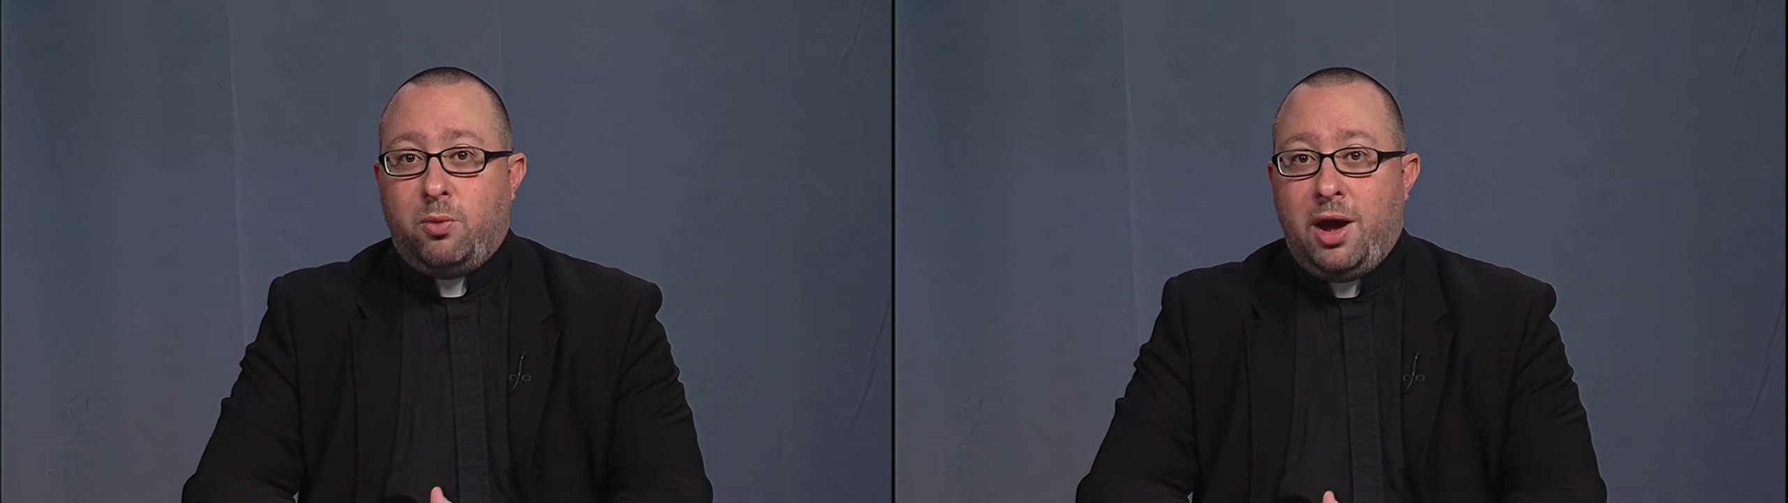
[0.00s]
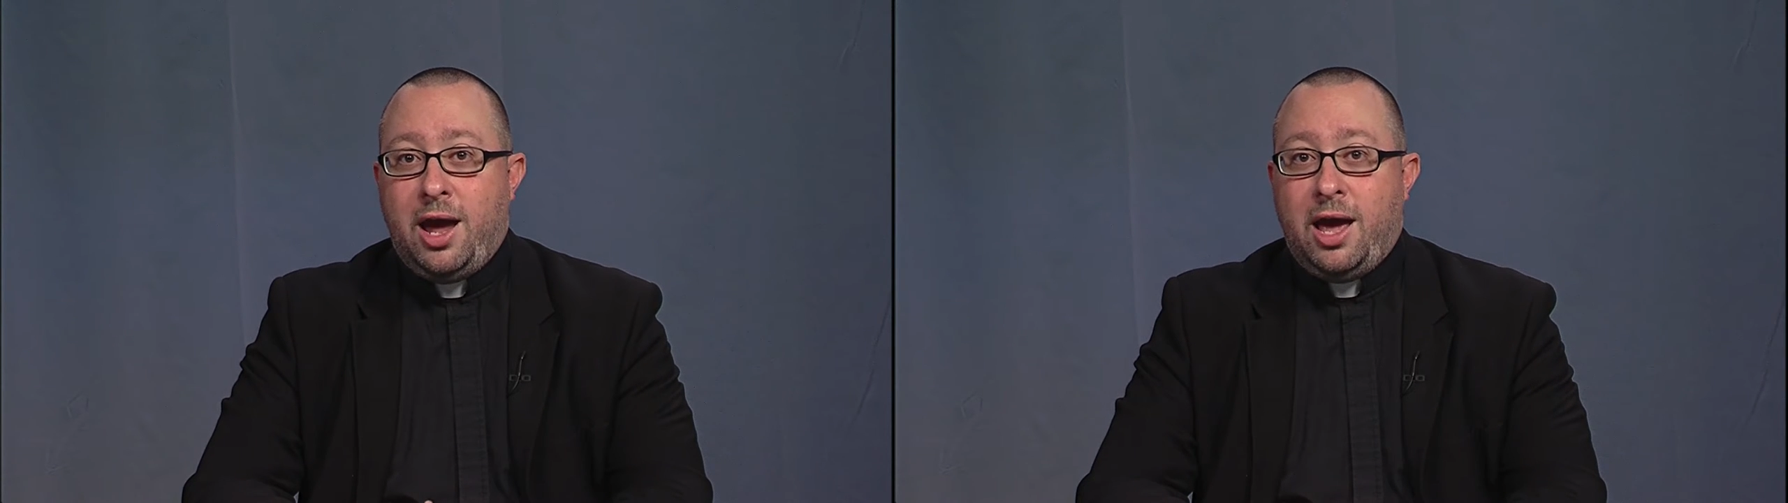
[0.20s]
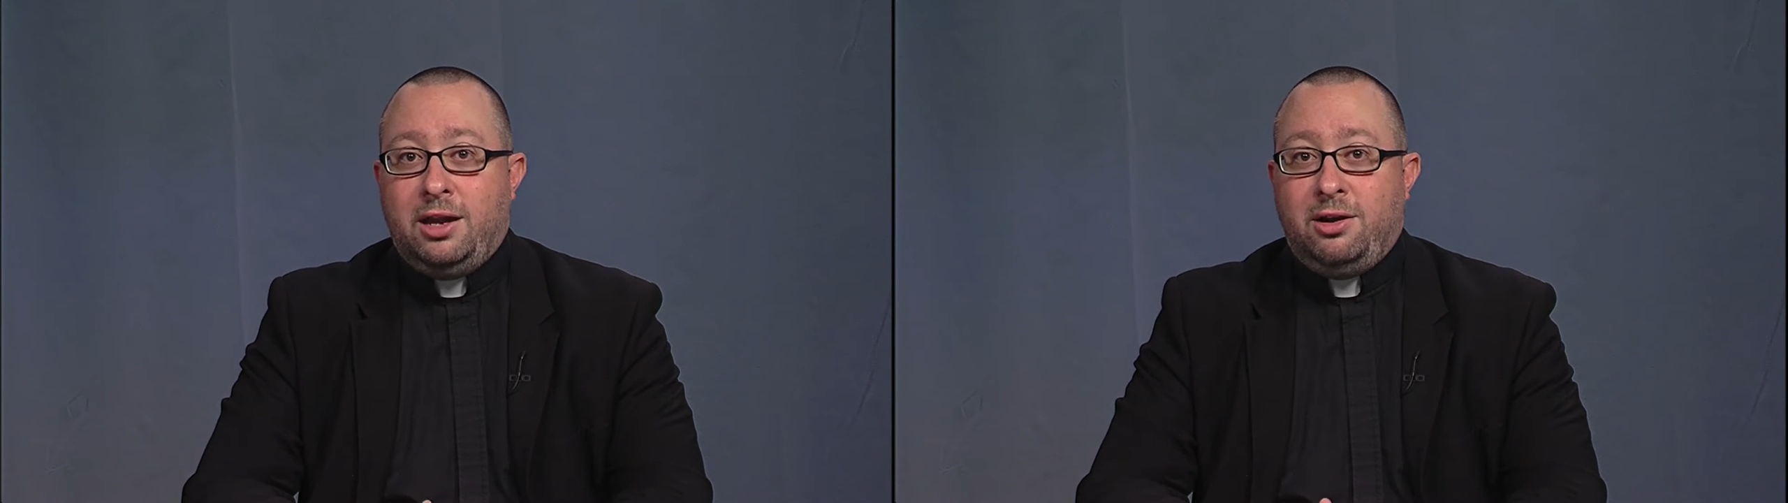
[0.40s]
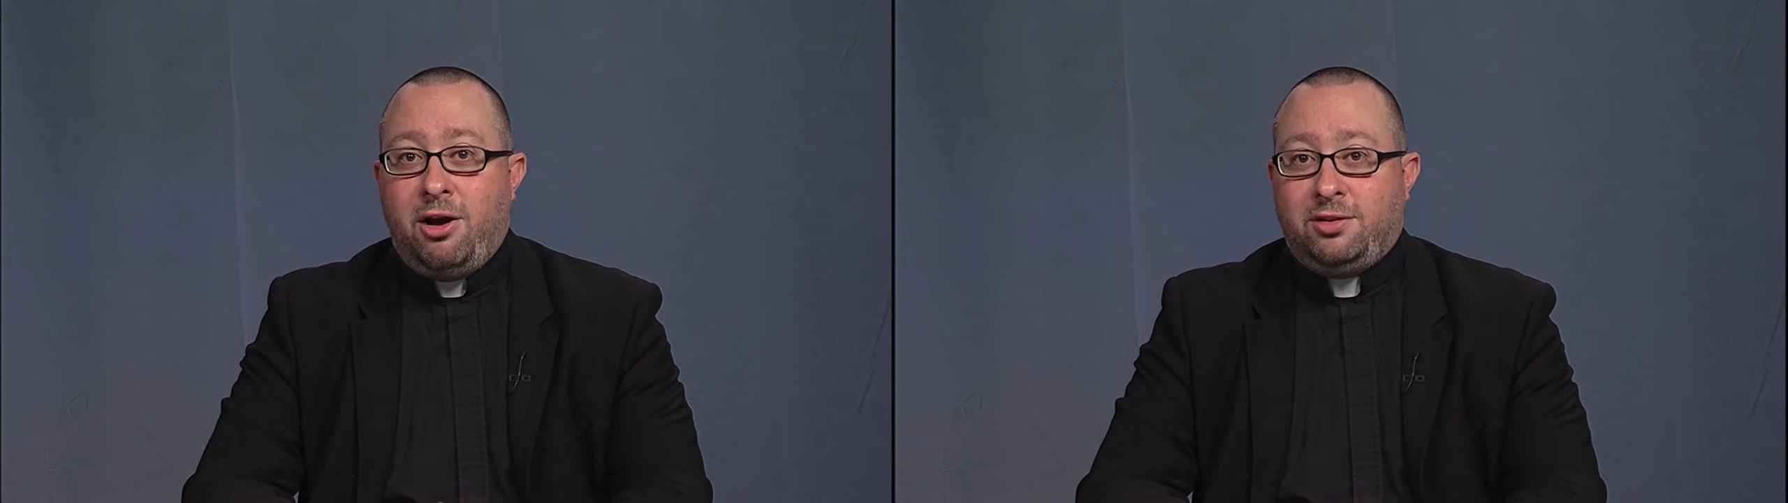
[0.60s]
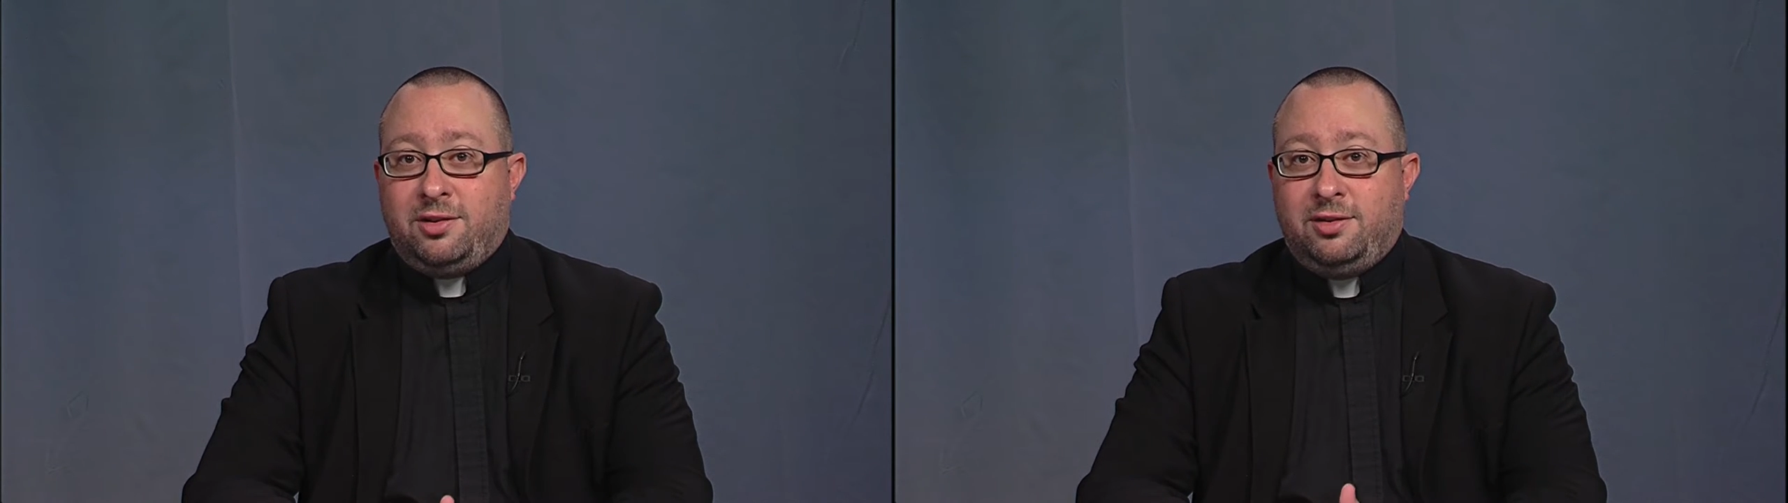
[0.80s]
Way and
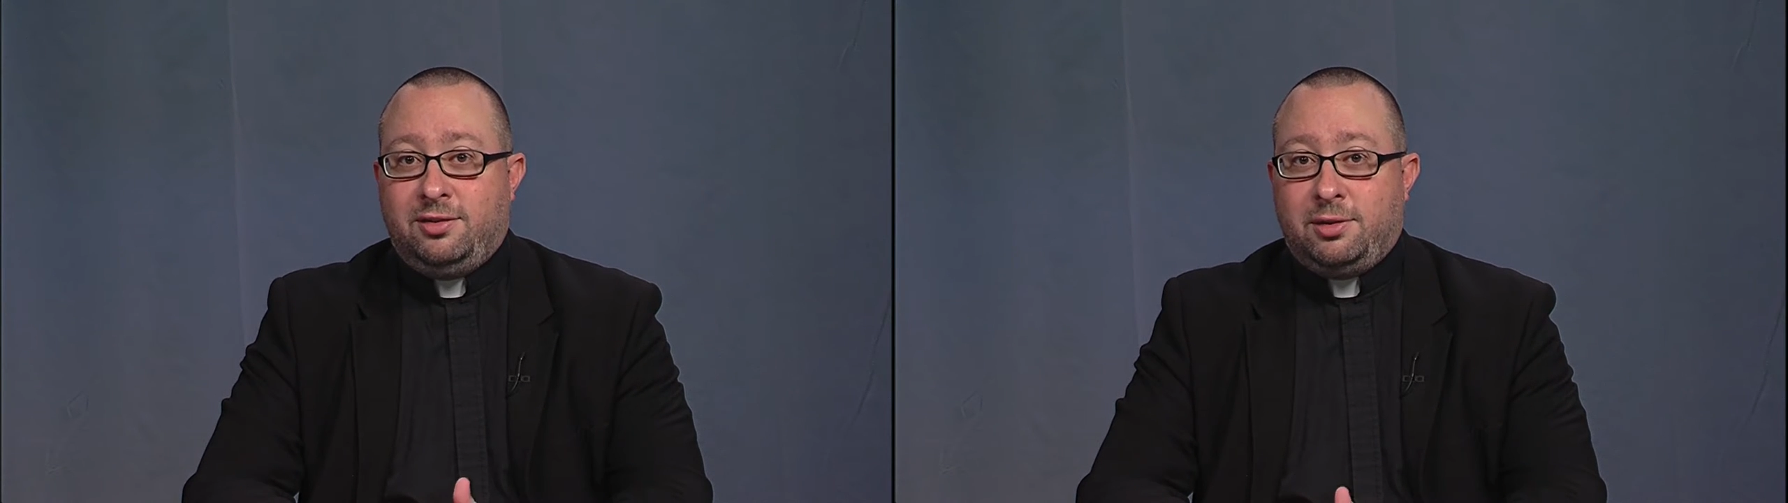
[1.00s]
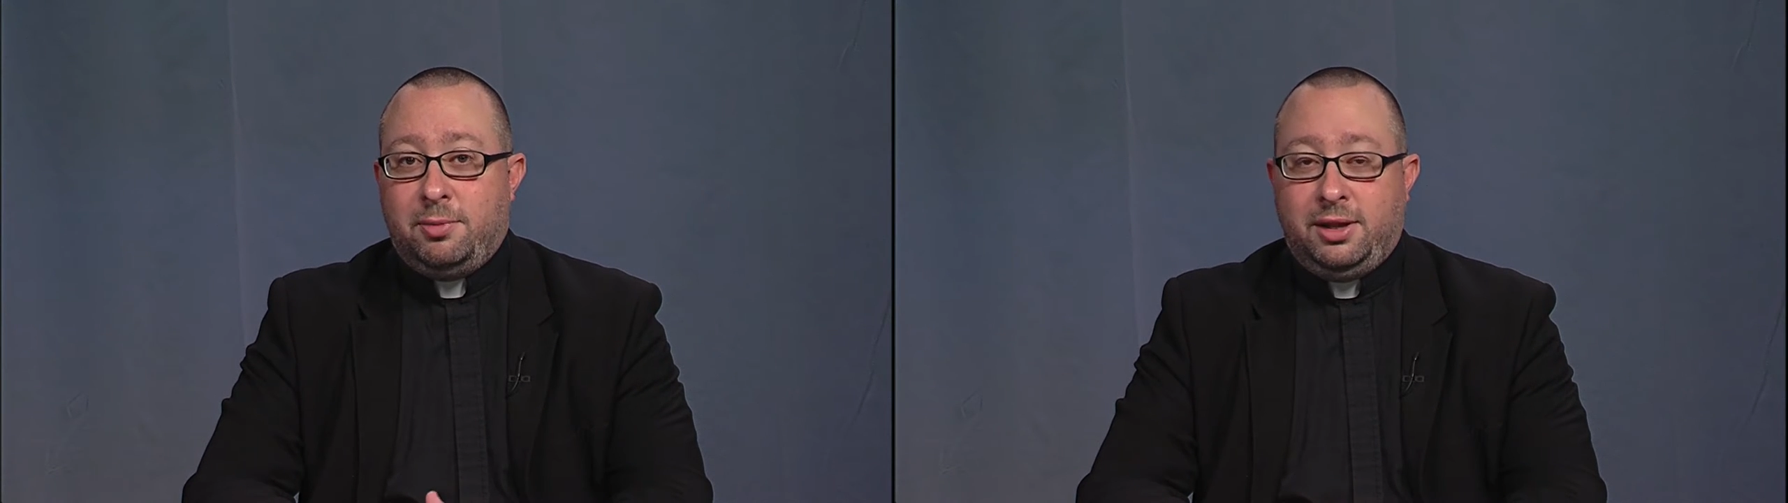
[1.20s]
Gnosticism.